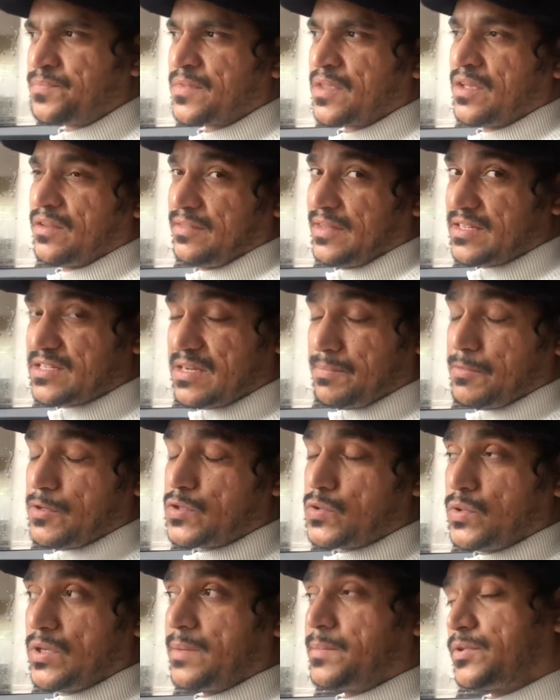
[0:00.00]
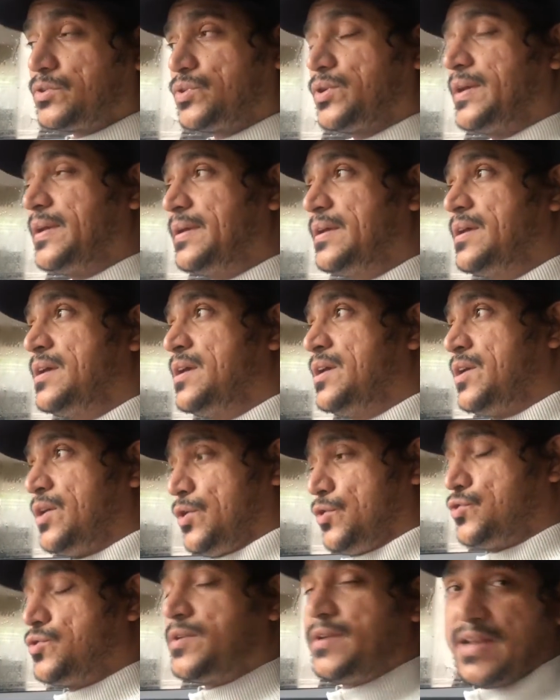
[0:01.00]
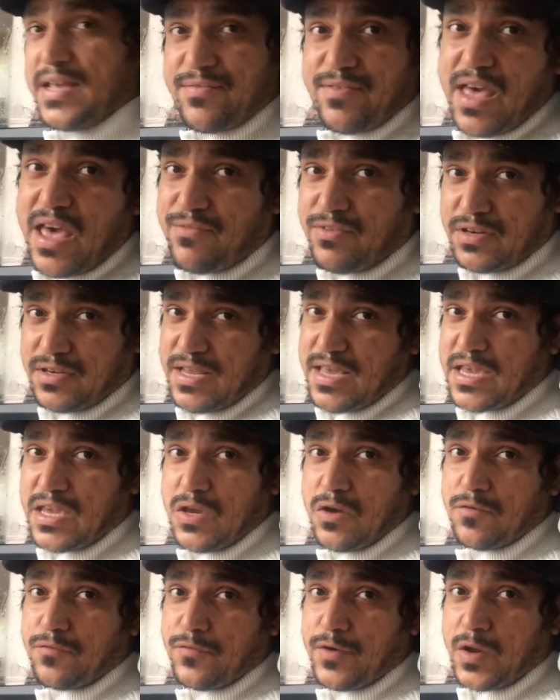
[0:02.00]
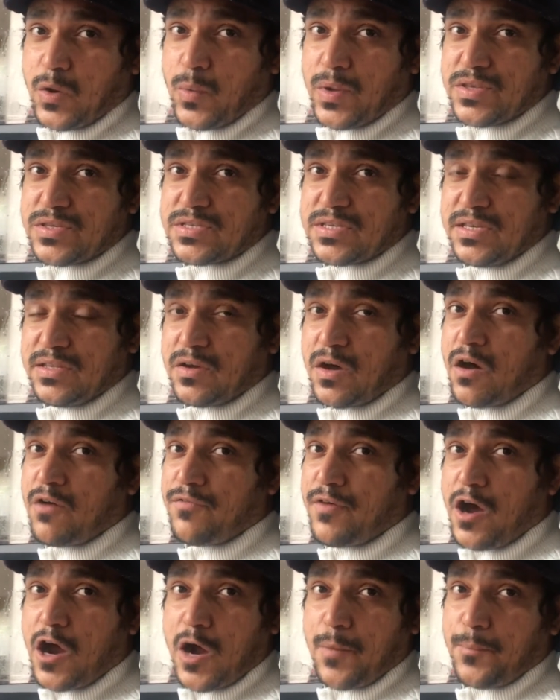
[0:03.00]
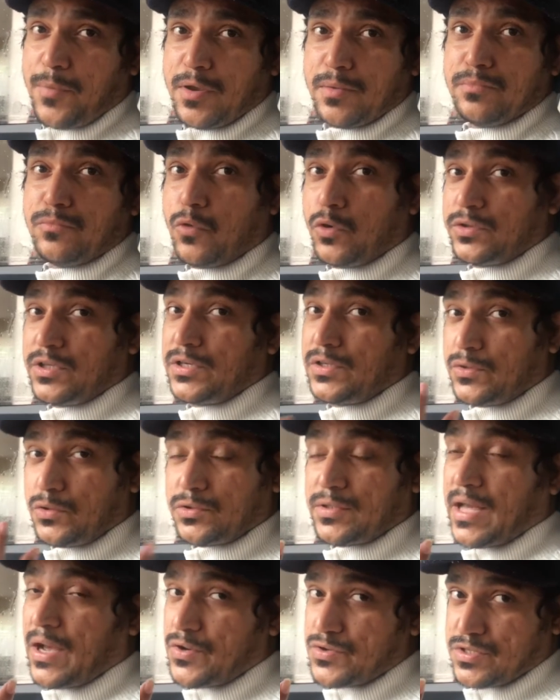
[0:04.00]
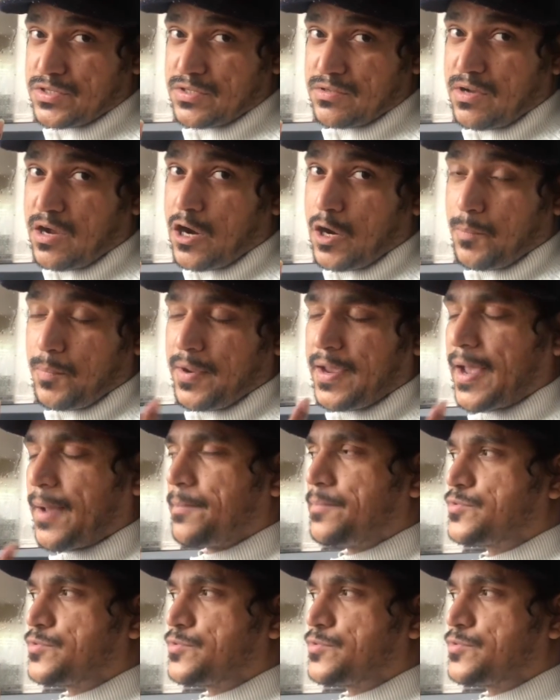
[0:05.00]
That's number two. Number three, you should never ever take your frequency of RPM more than 2000 RPM.